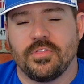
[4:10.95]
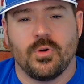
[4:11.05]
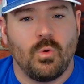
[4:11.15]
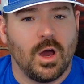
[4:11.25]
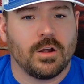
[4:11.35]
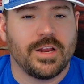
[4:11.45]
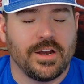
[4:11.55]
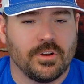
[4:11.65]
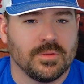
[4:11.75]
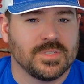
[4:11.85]
the water
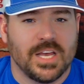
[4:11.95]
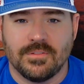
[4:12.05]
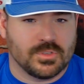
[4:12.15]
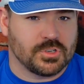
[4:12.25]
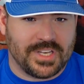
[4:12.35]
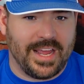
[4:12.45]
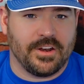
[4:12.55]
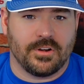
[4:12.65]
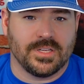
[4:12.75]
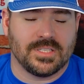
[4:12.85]
heater themselves. They're
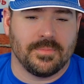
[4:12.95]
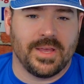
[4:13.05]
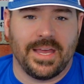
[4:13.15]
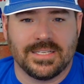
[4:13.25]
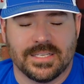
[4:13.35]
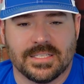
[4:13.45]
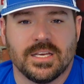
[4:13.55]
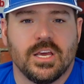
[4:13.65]
standard in some cases,